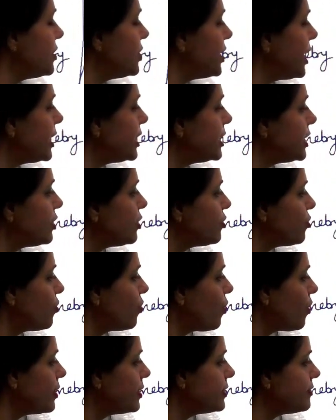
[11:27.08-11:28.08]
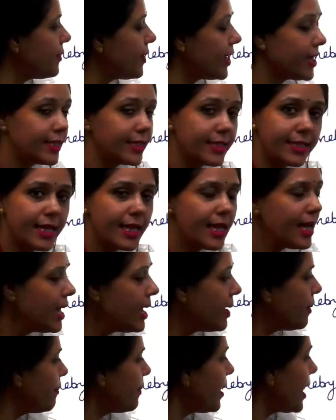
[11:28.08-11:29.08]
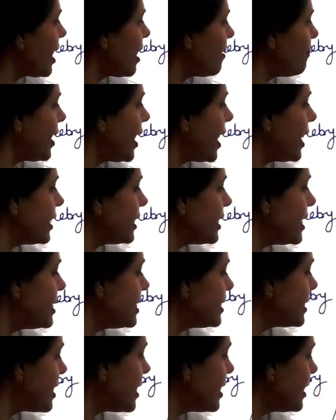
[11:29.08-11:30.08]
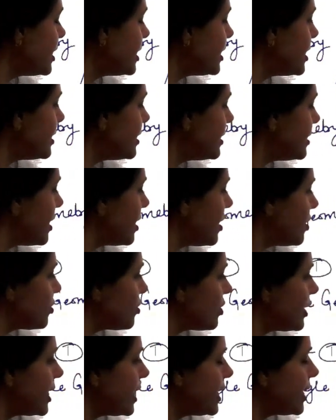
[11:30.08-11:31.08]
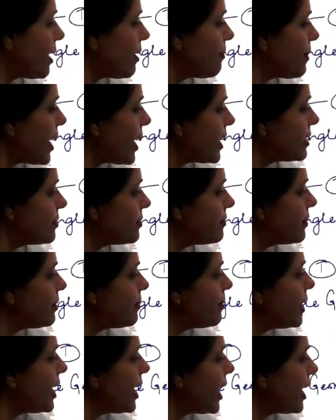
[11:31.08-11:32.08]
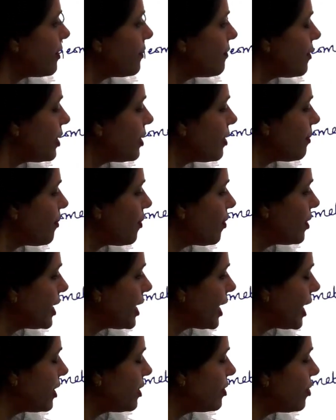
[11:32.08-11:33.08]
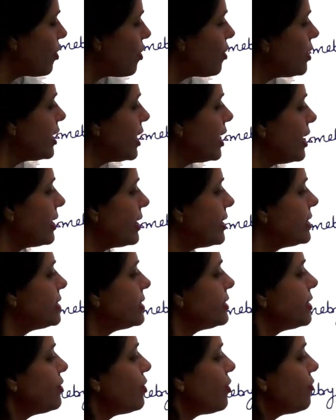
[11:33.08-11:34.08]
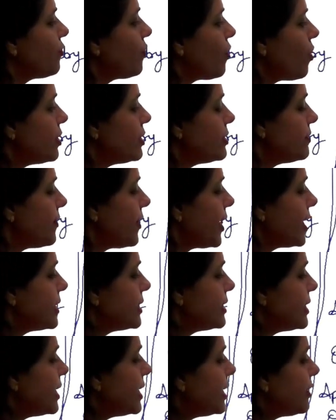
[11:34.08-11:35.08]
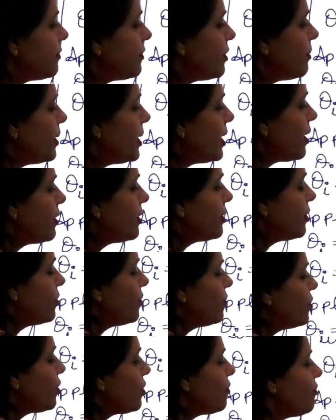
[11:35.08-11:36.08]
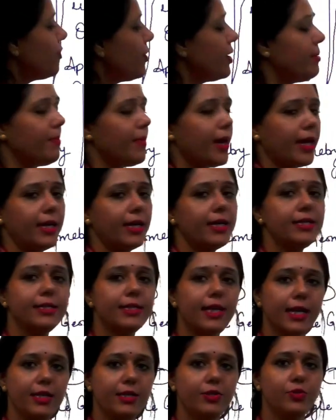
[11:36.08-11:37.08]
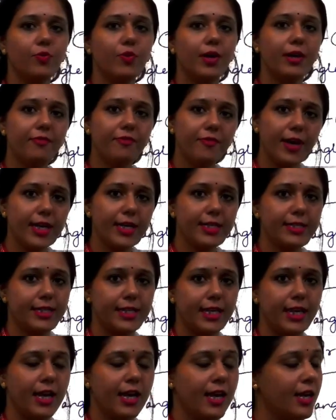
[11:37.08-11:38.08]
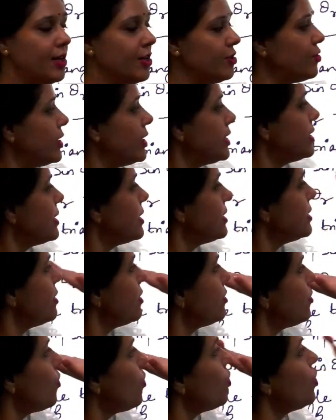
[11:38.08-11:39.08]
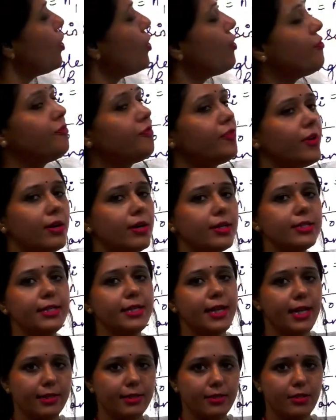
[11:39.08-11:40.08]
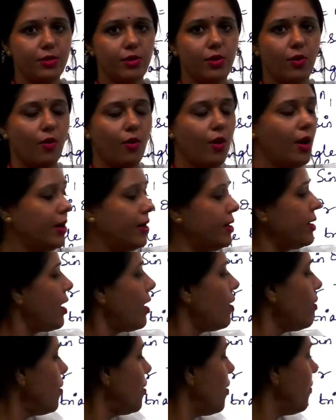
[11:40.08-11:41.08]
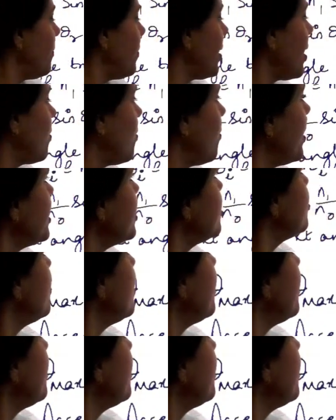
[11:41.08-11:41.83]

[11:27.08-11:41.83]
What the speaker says: have changed it to cos phi c by applying these conditions. So theta max will be n1 upon n0. Instead of cos phi c, it will be under root of 1 minus sine square phi c. So this is the role of first Snell's law. Now we are going